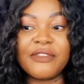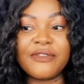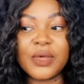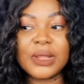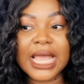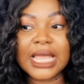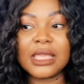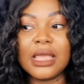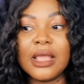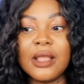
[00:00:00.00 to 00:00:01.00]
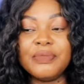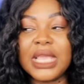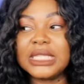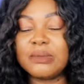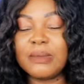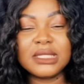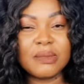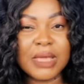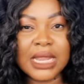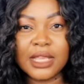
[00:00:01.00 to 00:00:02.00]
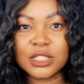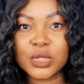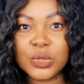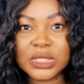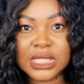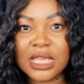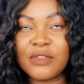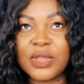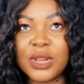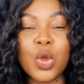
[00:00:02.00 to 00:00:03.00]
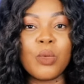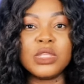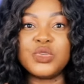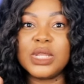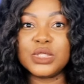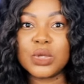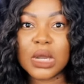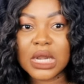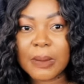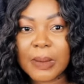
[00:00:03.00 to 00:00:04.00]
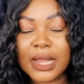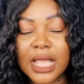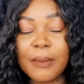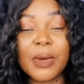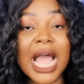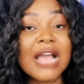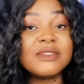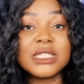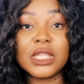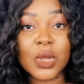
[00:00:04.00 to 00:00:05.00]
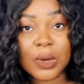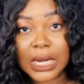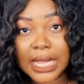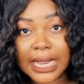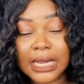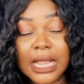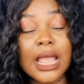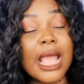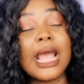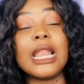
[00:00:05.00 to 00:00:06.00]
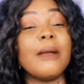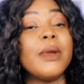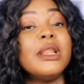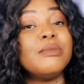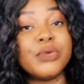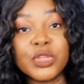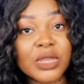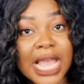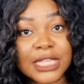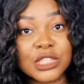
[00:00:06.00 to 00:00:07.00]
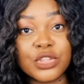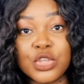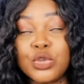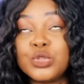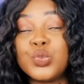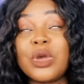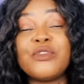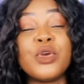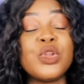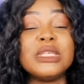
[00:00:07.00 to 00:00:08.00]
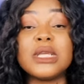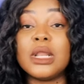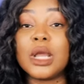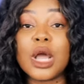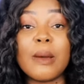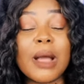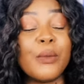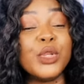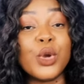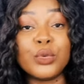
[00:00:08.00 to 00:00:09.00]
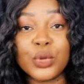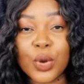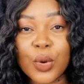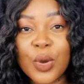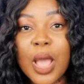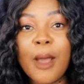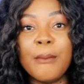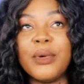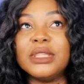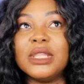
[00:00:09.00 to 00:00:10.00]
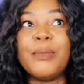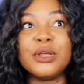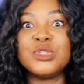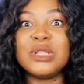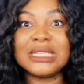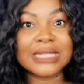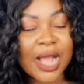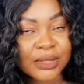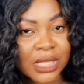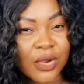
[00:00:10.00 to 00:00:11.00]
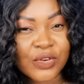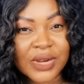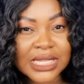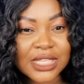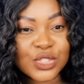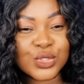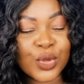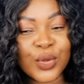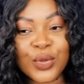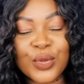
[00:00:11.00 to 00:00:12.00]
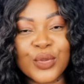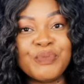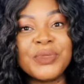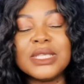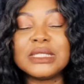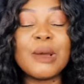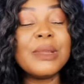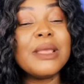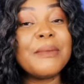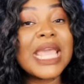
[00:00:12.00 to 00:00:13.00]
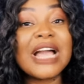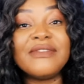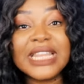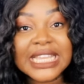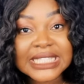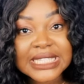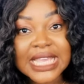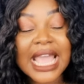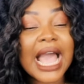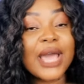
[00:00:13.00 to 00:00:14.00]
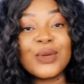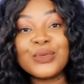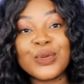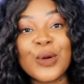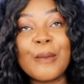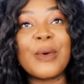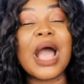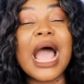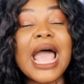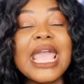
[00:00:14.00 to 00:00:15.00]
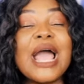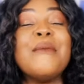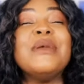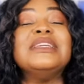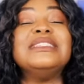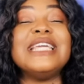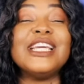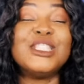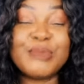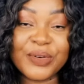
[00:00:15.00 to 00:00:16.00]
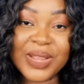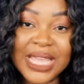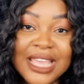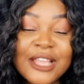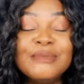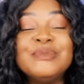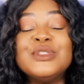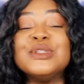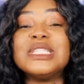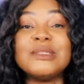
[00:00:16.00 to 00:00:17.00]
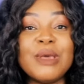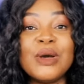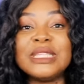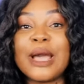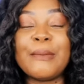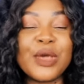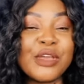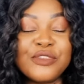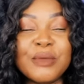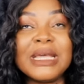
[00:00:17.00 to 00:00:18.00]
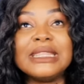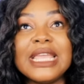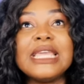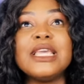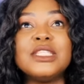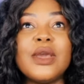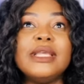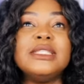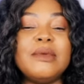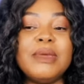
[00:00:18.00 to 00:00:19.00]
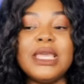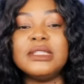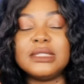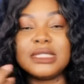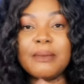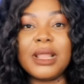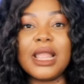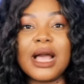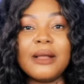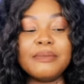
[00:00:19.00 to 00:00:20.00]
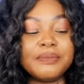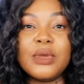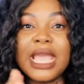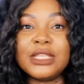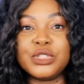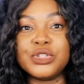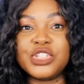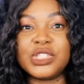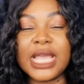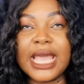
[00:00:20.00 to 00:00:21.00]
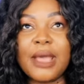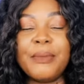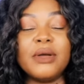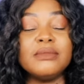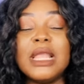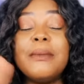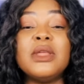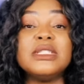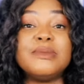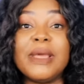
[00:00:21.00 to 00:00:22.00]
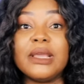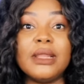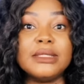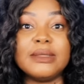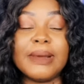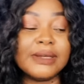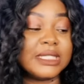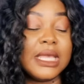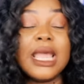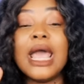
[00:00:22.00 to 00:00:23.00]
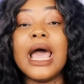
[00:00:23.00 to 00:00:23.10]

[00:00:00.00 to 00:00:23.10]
feel like it's meant to be an exclusive and no one's really talking about it, but I've seen it online and I'm gonna bring you guys the news. Whether or not it's gonna come out, we don't know, but the bottle is out there already, so somebody may have leaked it, I don't know, but I am desperate to smell that perfume. I think it's going to be similar to Angel Share, but let me not speculate about it.